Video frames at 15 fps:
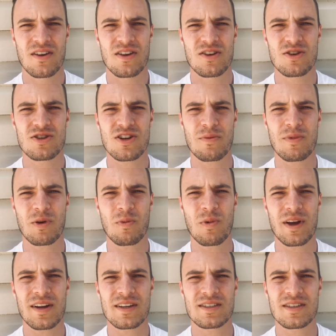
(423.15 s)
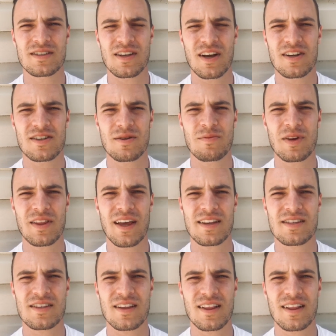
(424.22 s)
You shall be witnesses unto me. That's
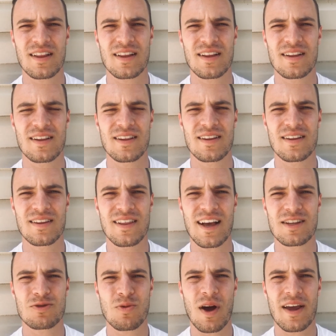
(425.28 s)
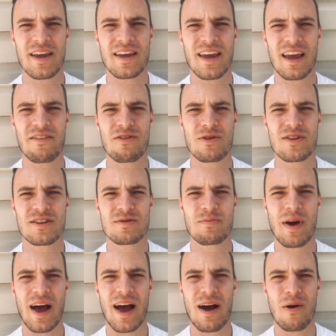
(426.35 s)
that's why he gave you this
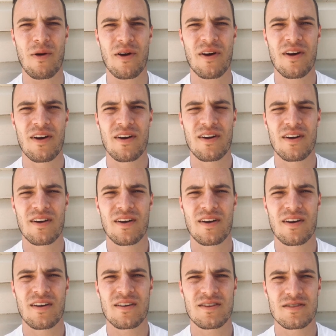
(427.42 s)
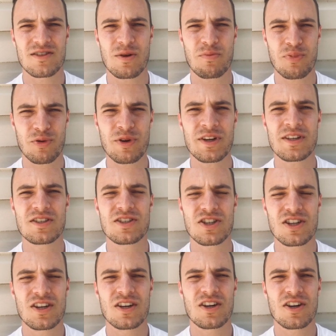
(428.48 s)
power to preach
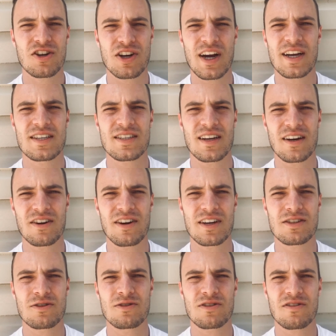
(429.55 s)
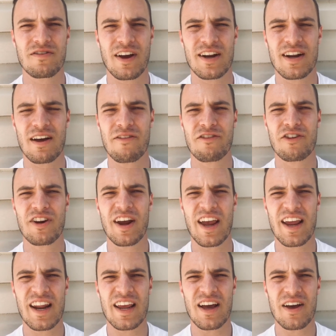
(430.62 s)
Christ and Christ crucified, not for
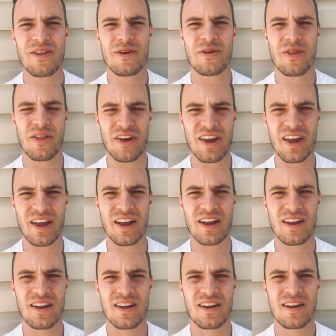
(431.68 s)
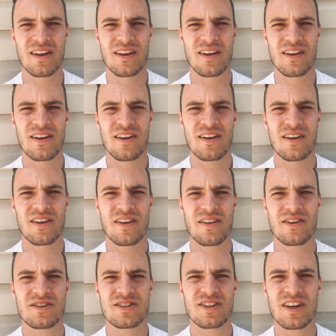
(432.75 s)
any other thing.
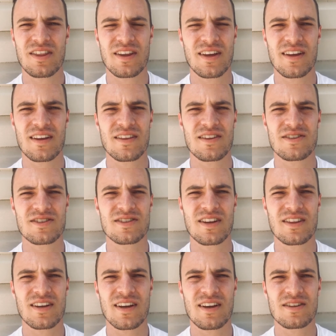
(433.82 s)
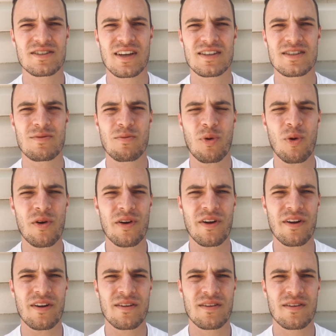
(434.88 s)
There's nothing there's nothing else that's important.